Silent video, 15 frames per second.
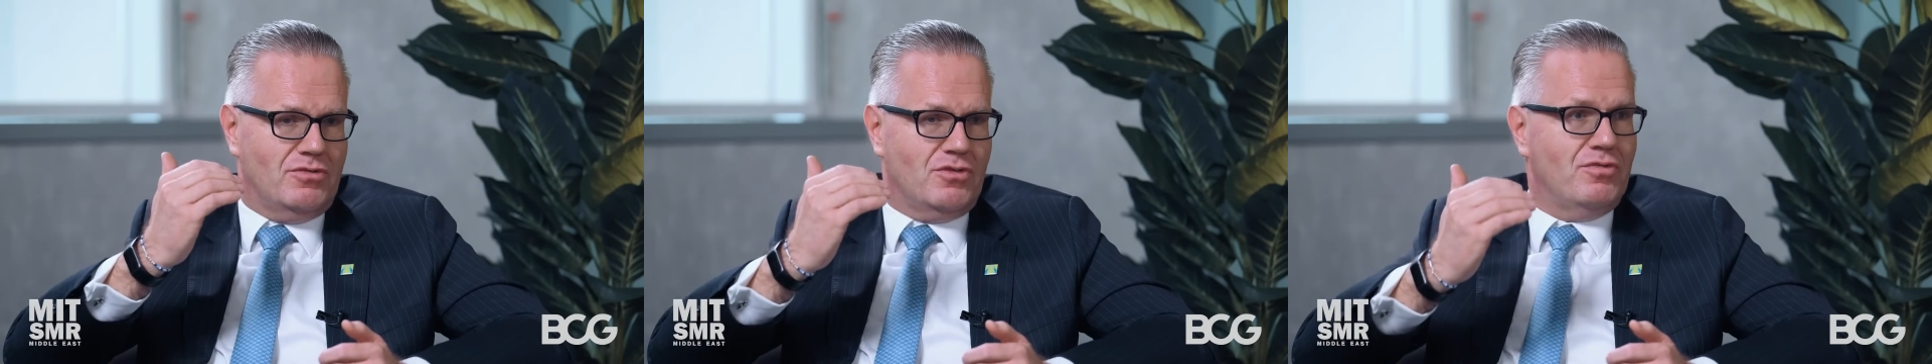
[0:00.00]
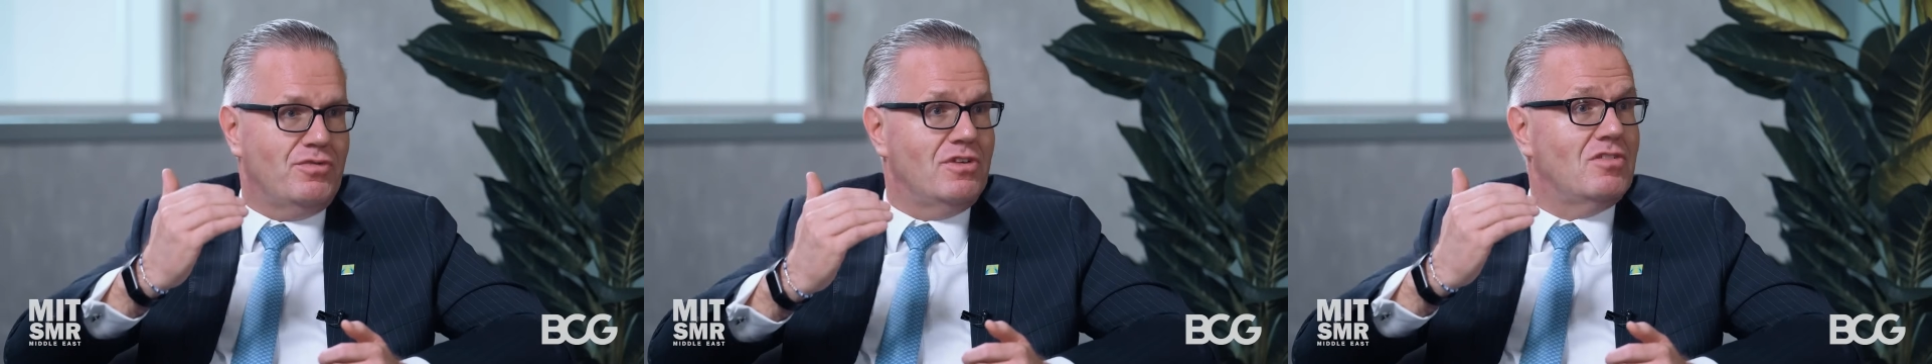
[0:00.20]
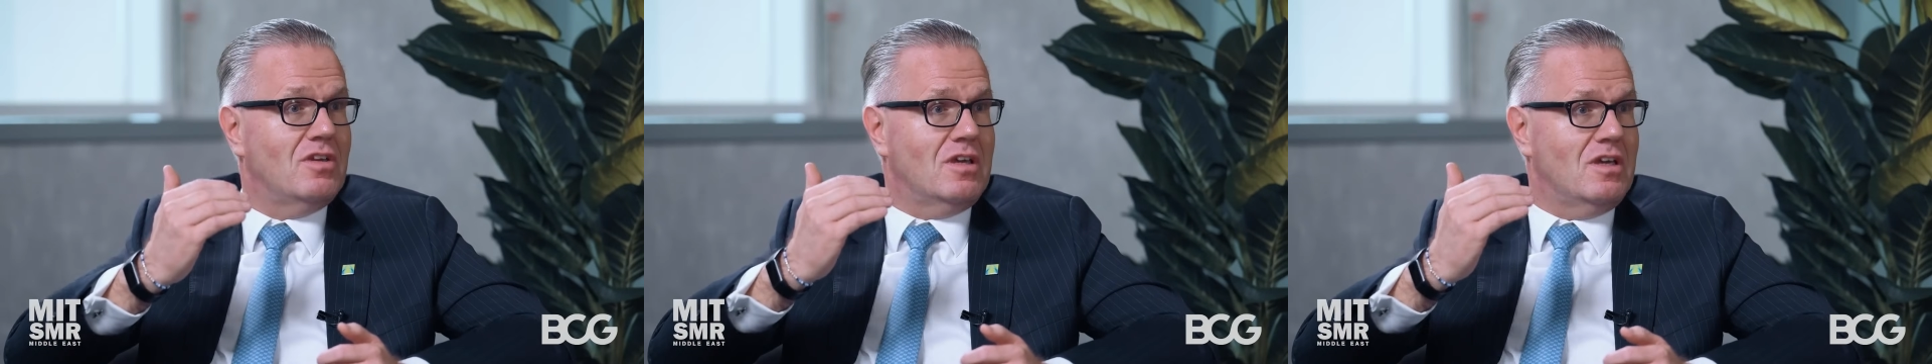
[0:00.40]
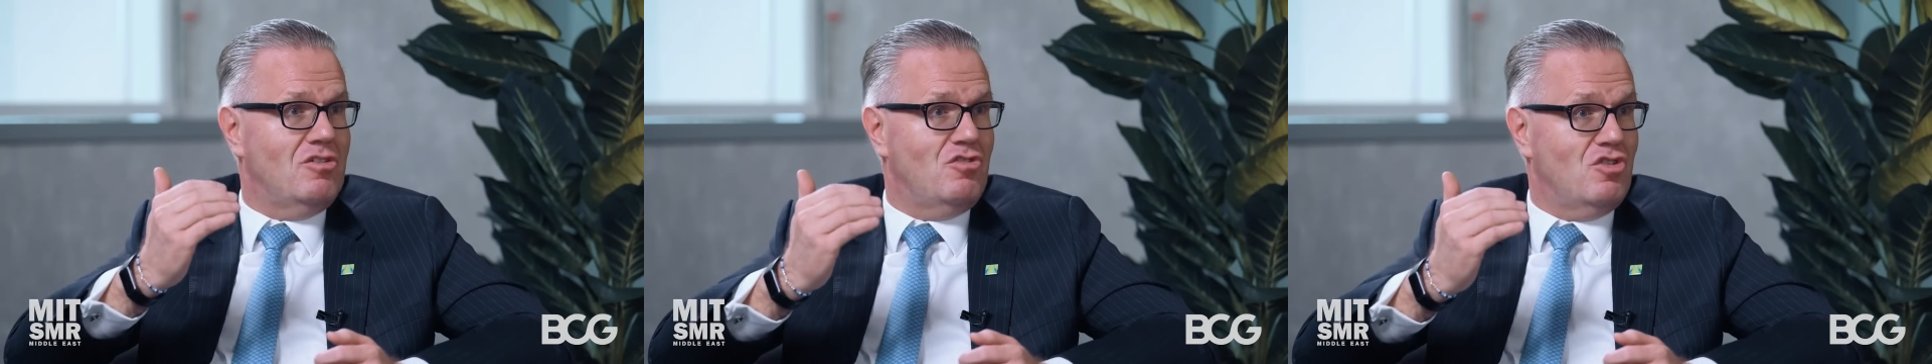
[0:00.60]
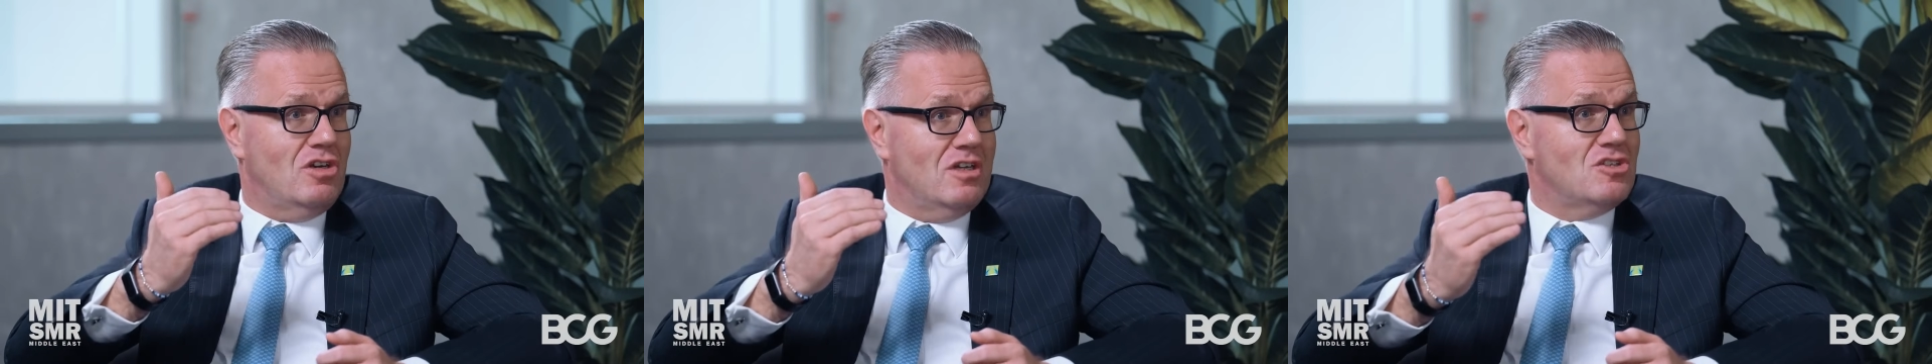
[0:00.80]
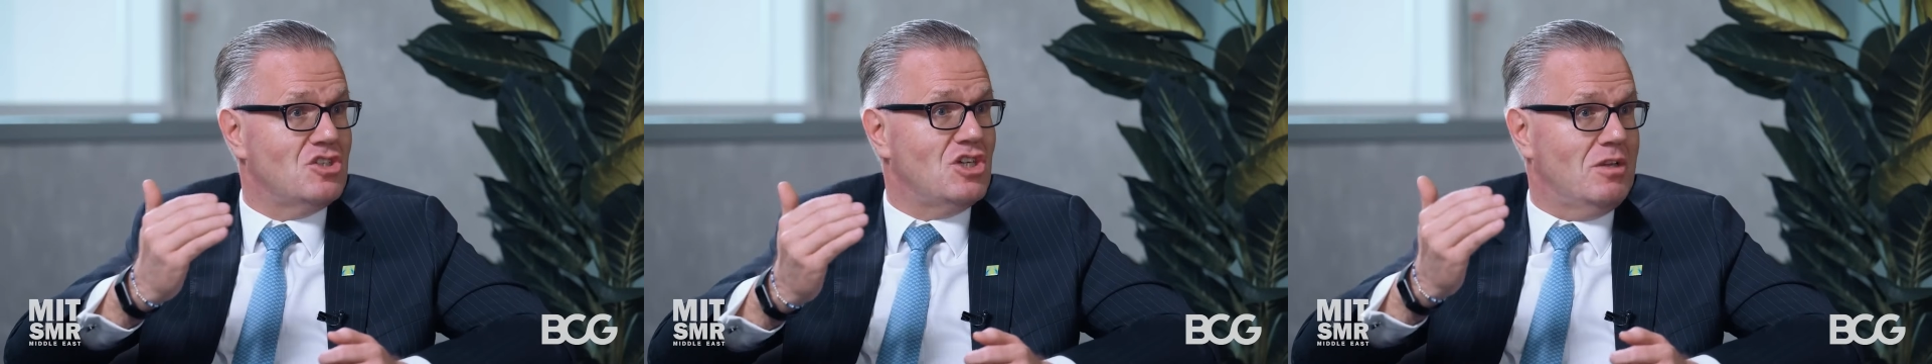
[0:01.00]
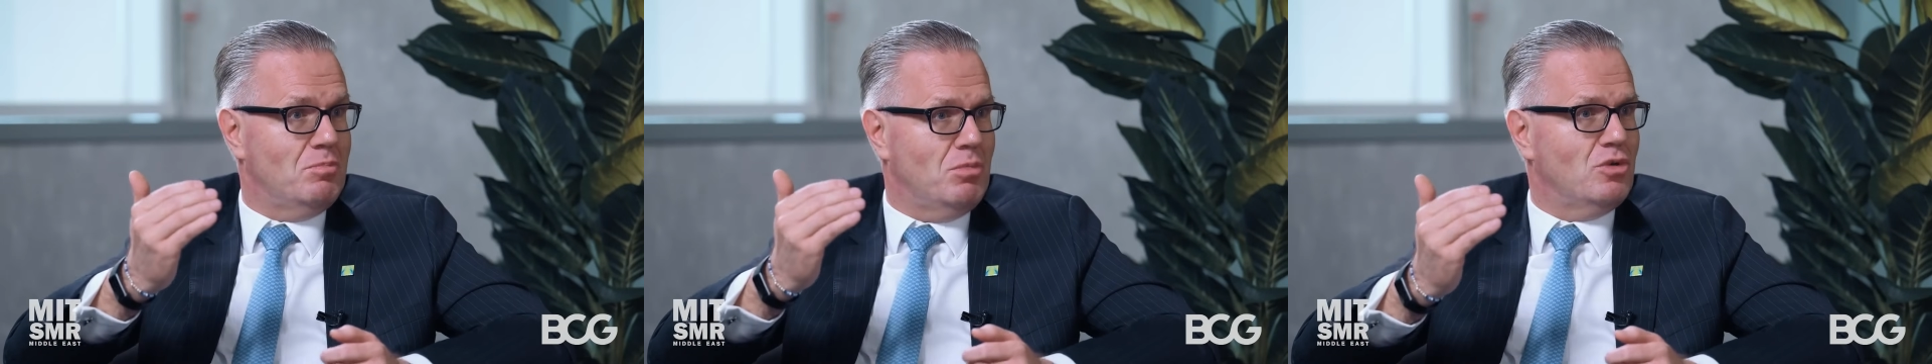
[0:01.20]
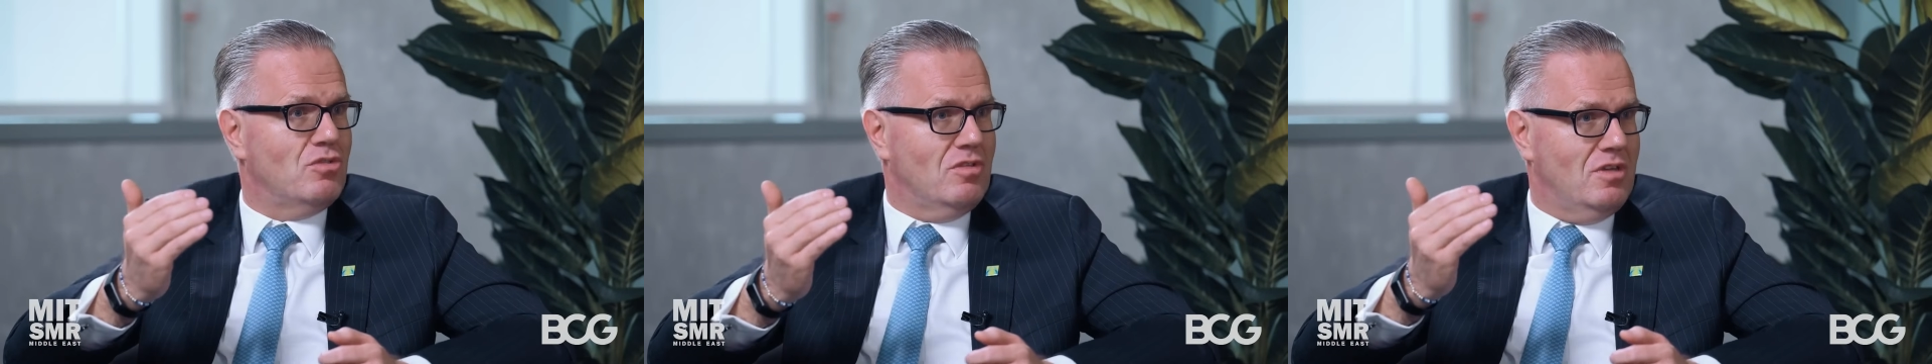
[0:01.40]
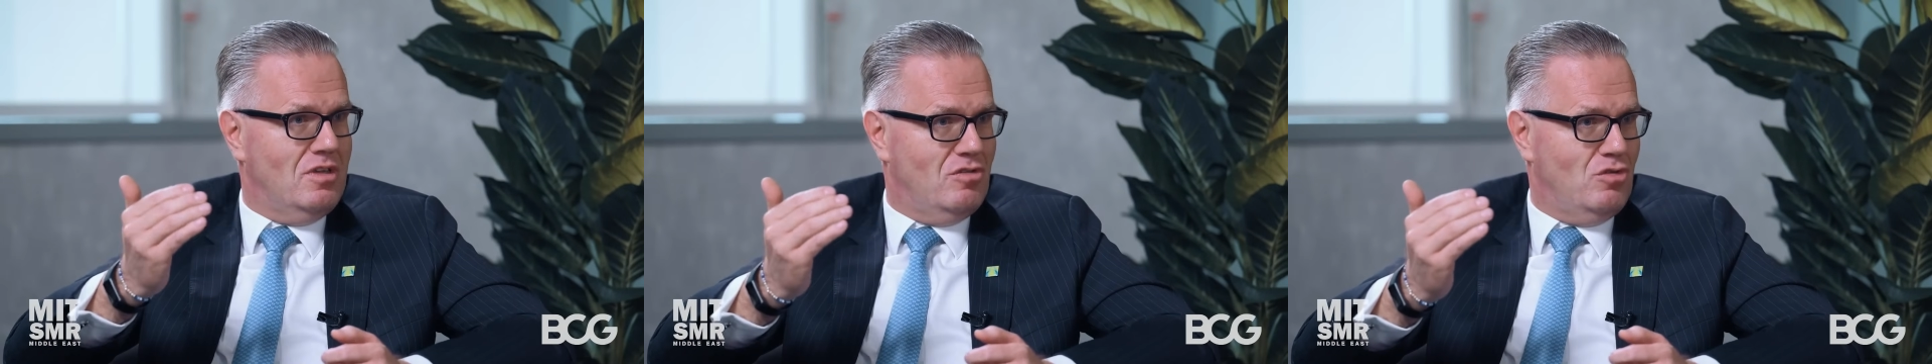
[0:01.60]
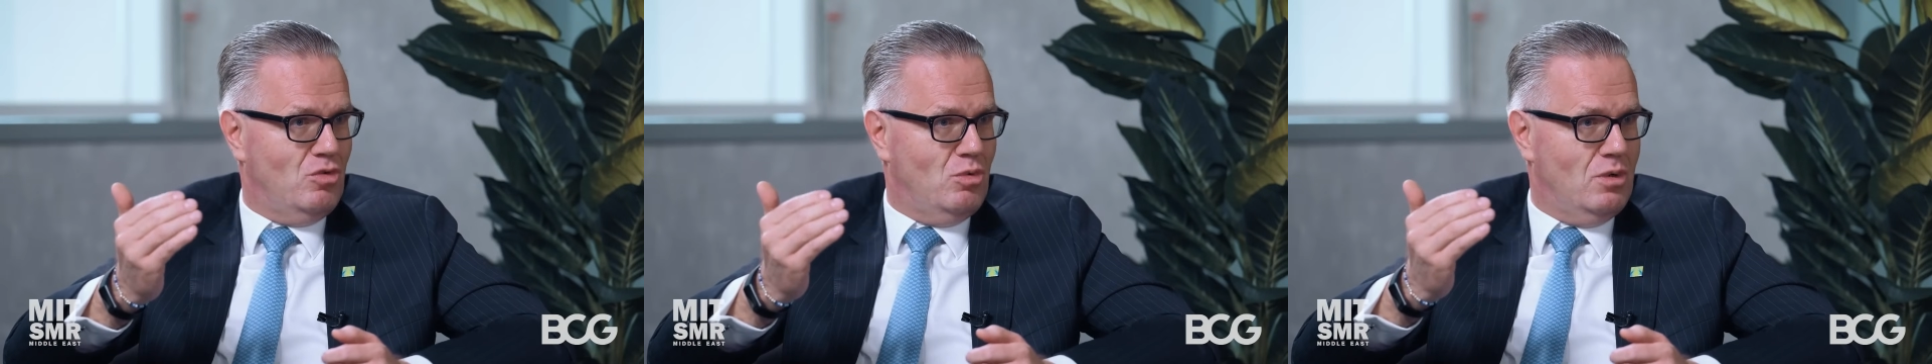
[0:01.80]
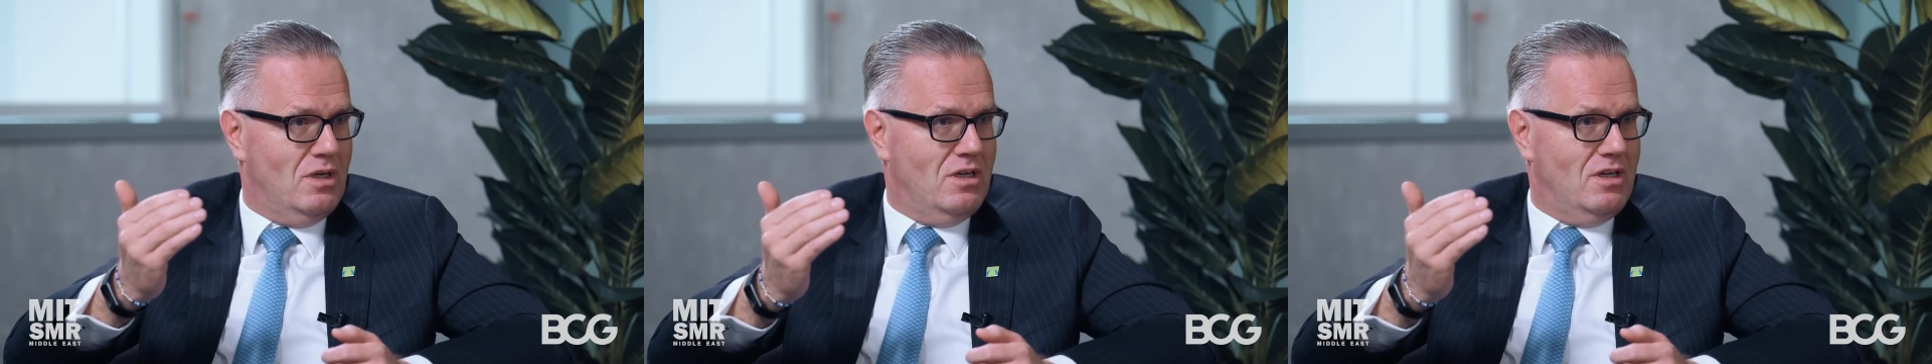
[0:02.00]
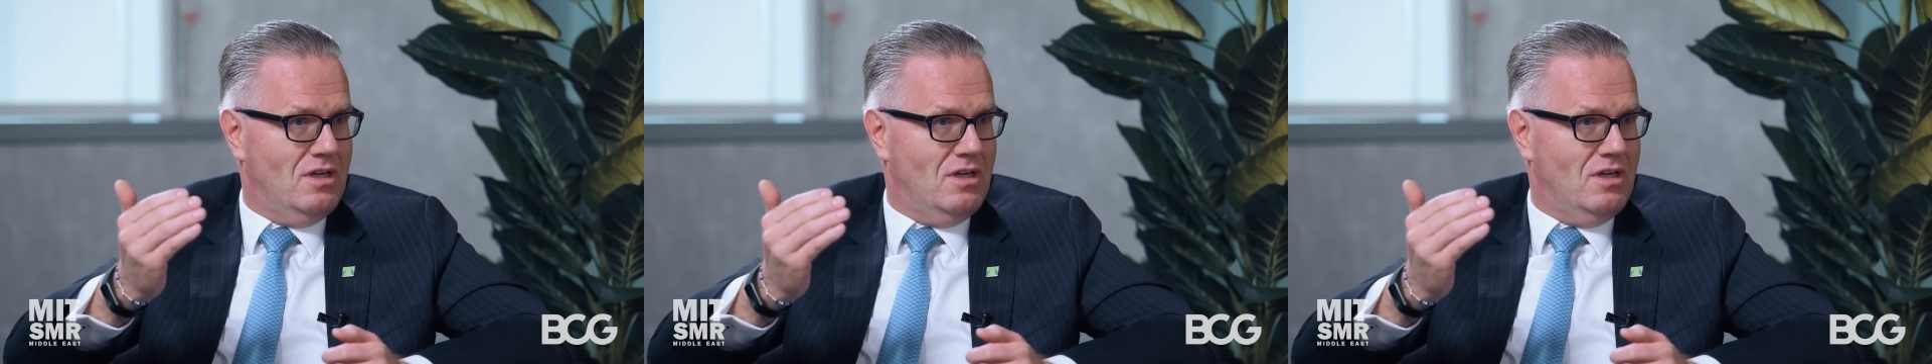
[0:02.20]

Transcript: sophistication that chatbots need to